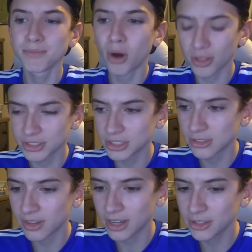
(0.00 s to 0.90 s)

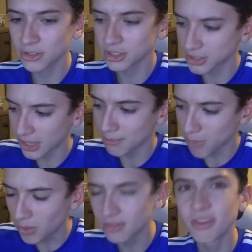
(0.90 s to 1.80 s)
positive? How do you stay
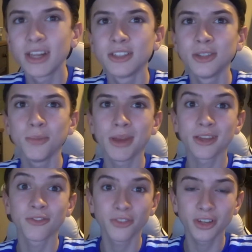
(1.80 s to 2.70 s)
motivated to
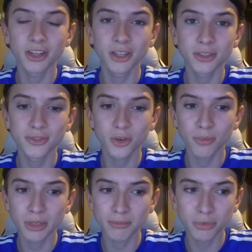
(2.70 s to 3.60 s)
make videos for
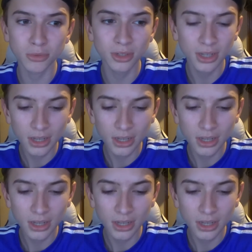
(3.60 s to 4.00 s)
people